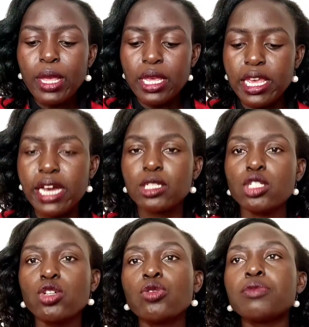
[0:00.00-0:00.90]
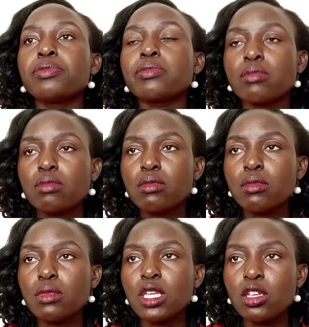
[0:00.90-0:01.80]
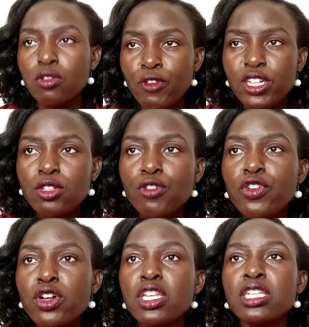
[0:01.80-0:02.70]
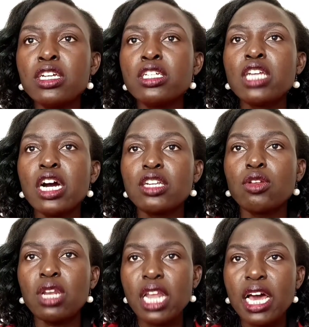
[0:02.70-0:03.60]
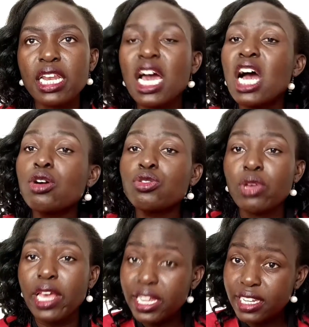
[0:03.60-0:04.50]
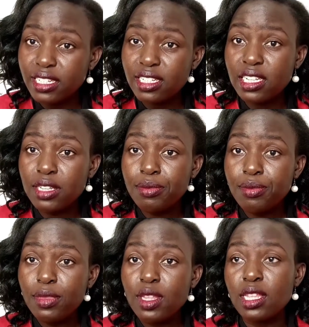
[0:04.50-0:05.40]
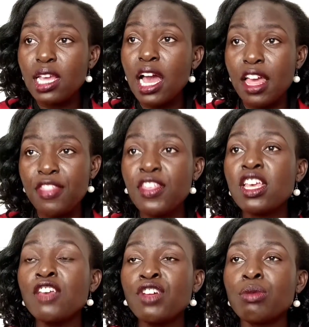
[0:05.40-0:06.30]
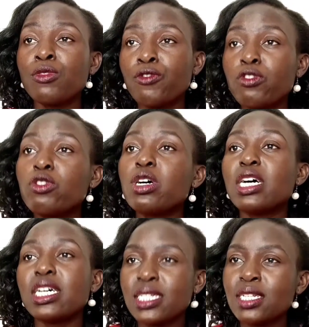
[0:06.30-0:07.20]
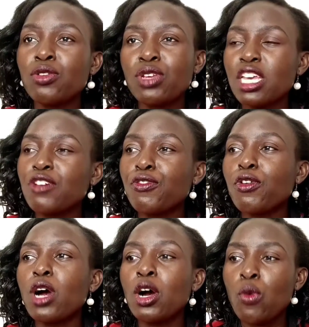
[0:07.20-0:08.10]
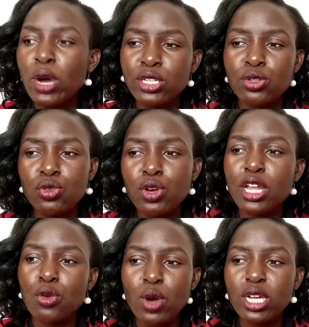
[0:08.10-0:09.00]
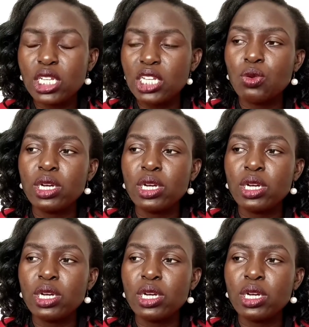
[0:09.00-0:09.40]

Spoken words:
Yeah, so first of all, you need to learn how to edit. I think even before looking for what to do and what, you